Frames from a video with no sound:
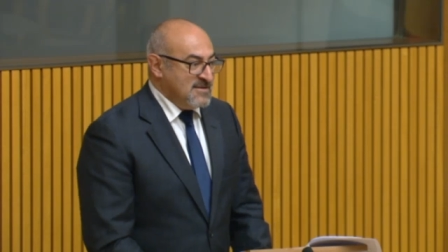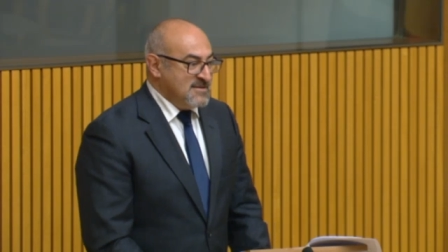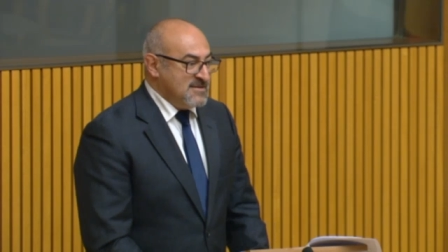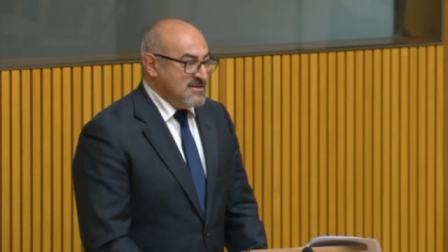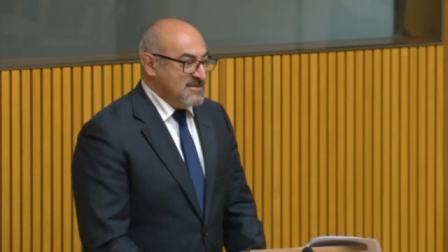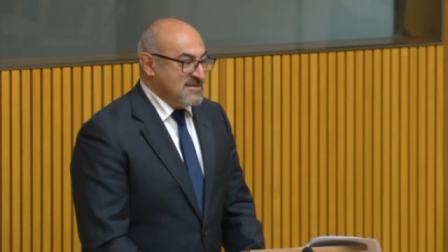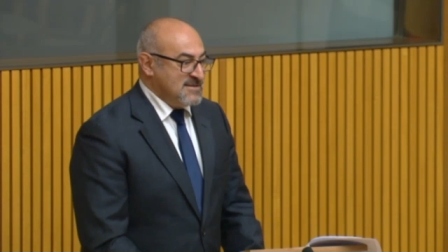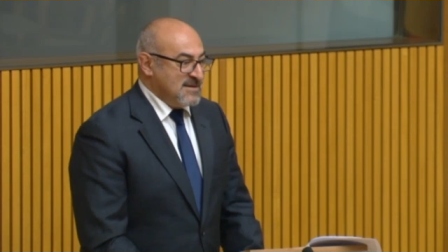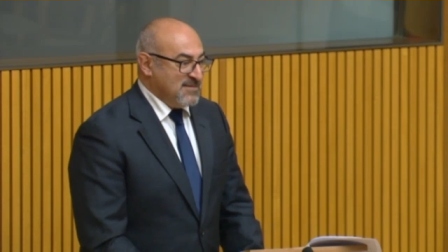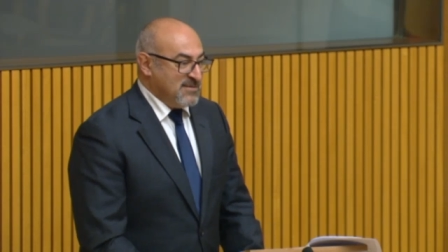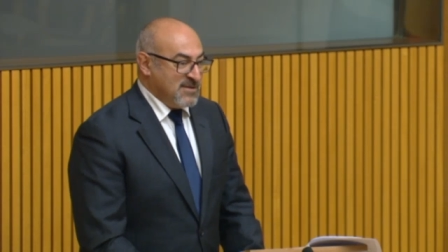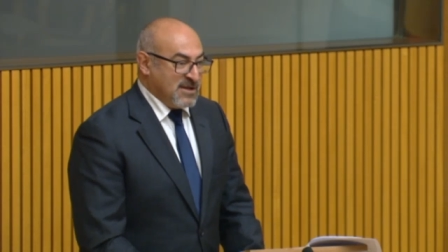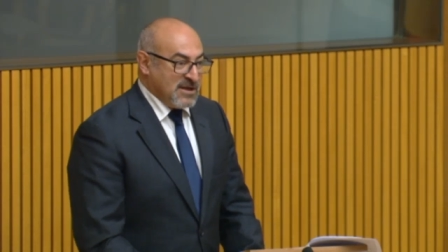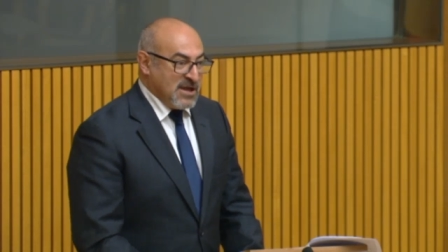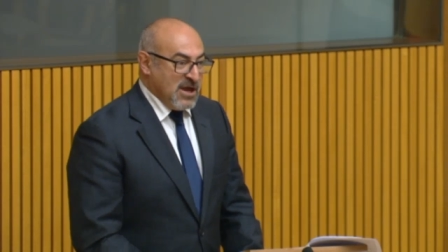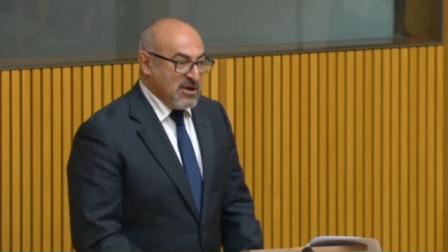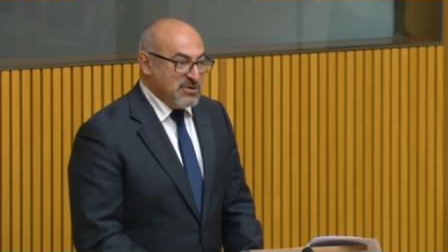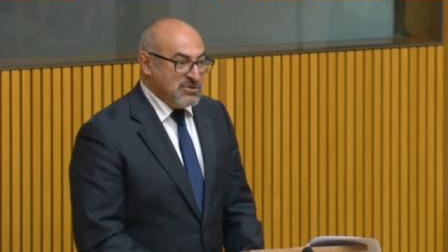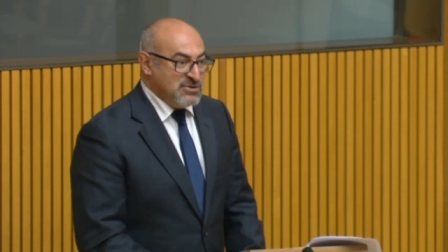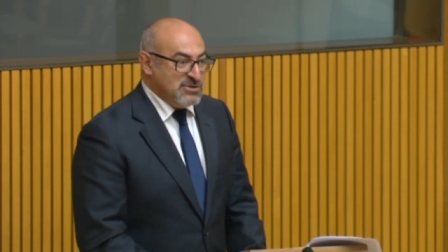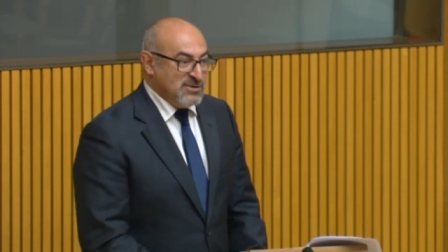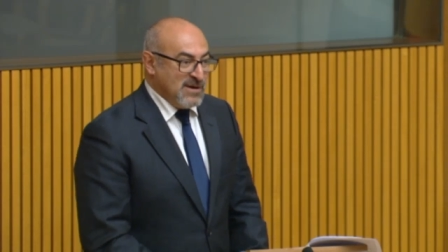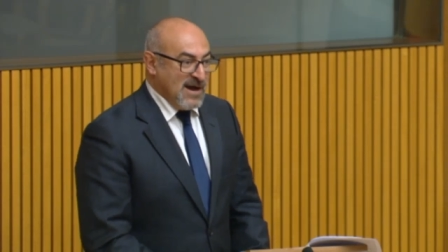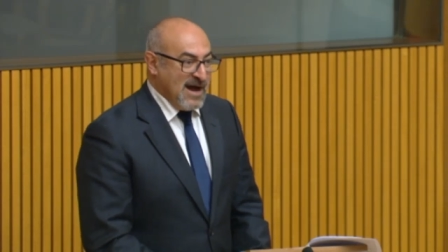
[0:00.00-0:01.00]
some of the
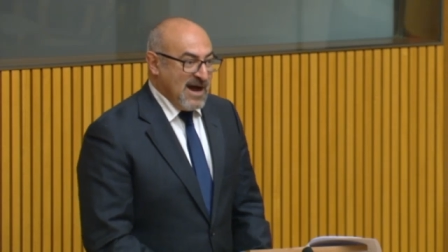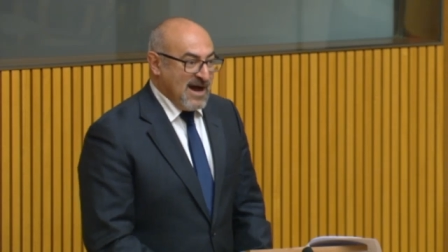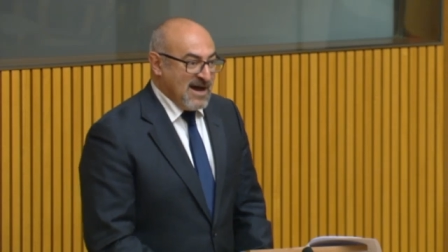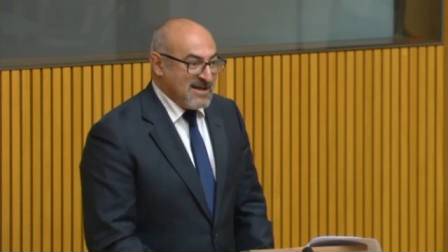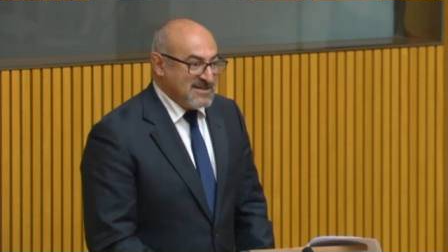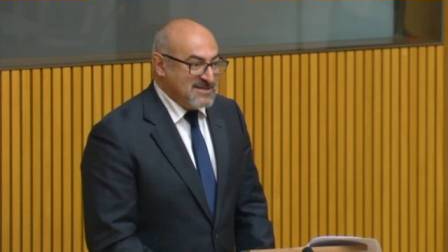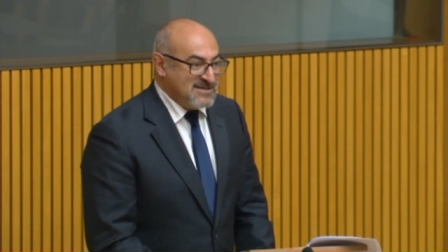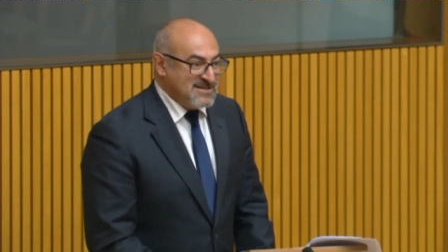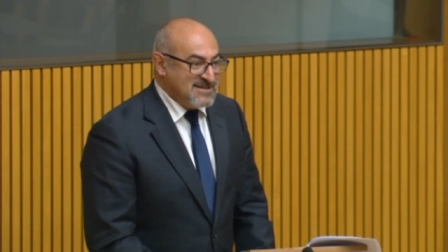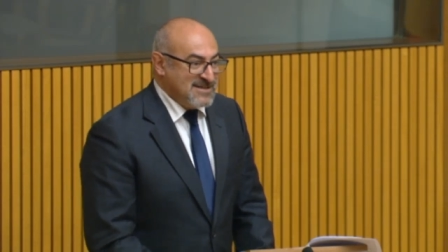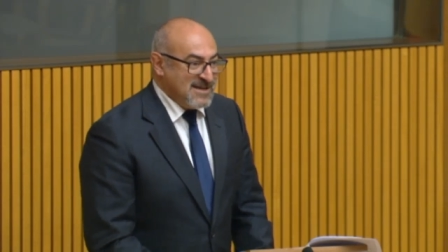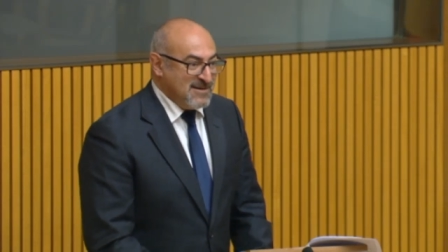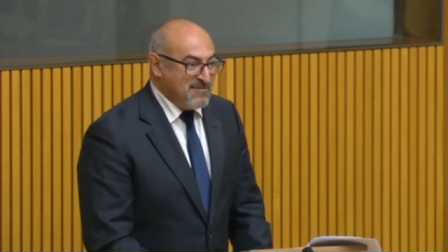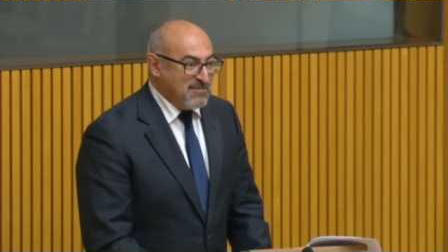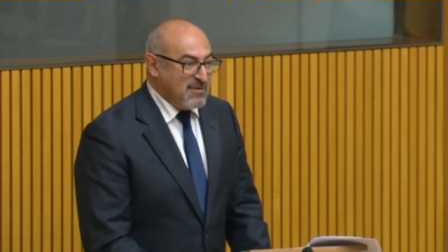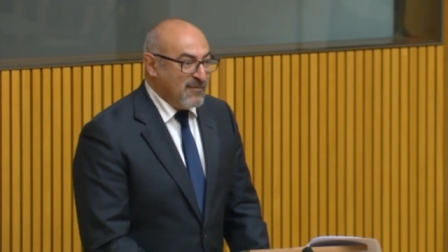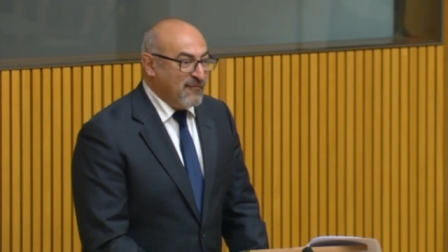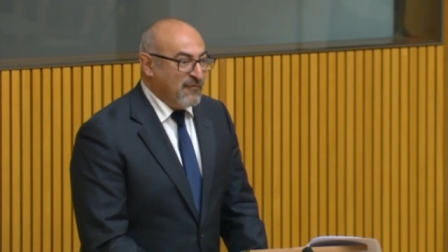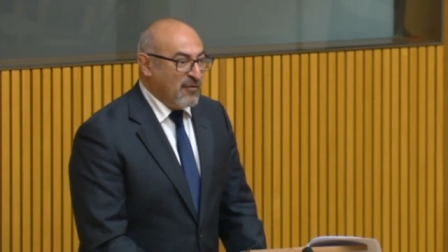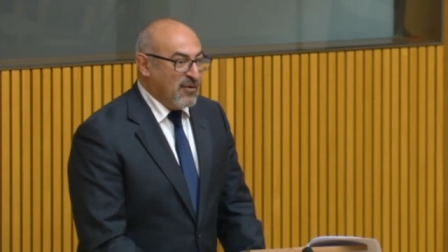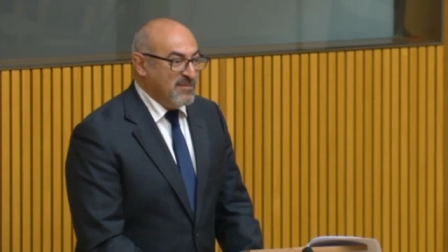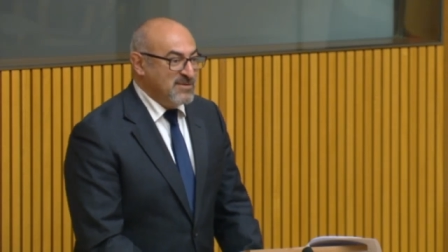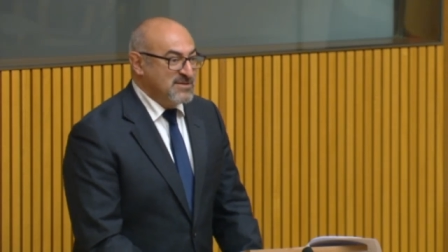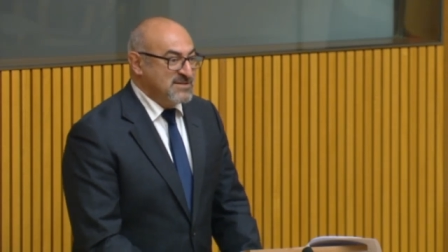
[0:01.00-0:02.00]
go-to arts and
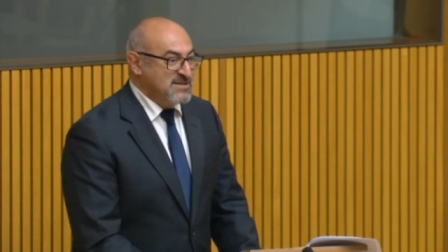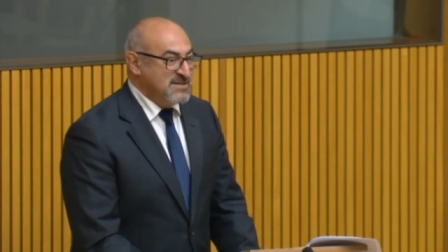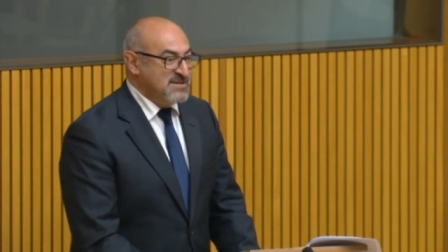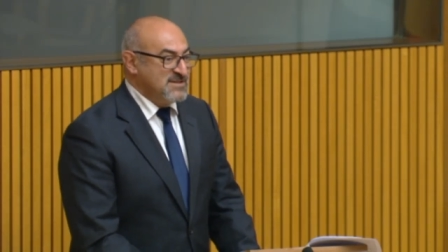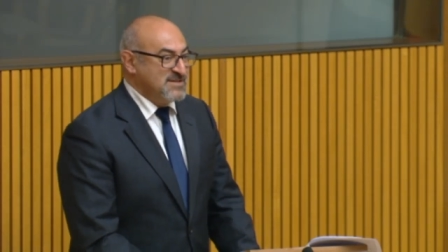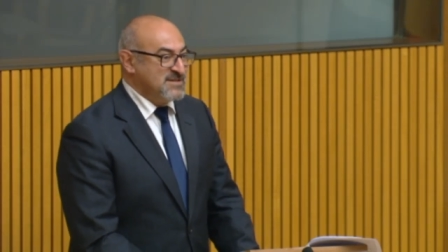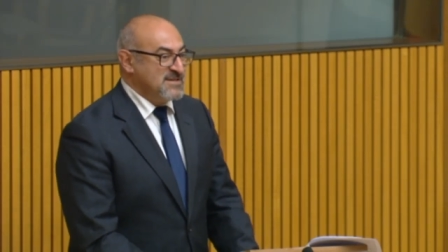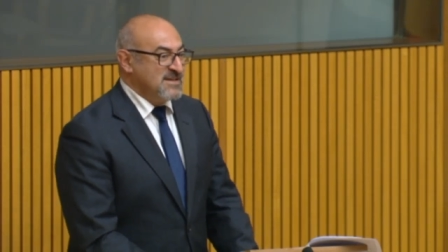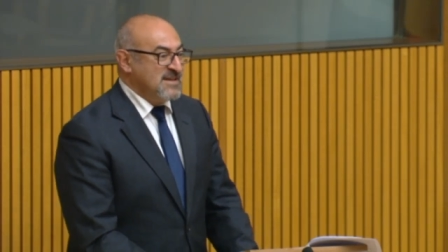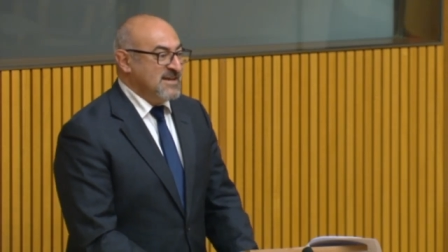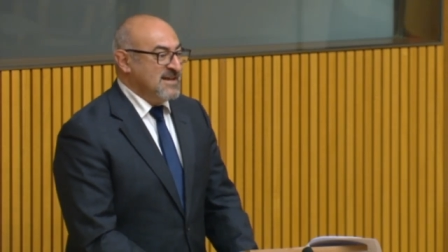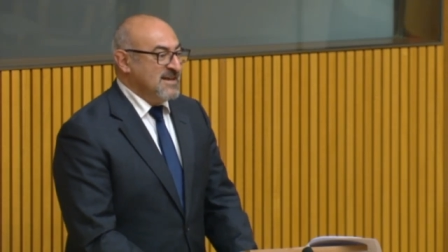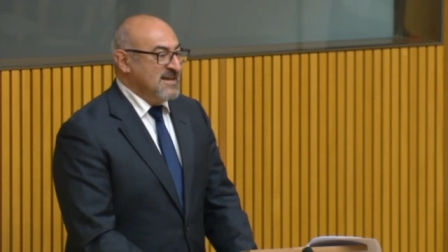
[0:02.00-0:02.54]
performances,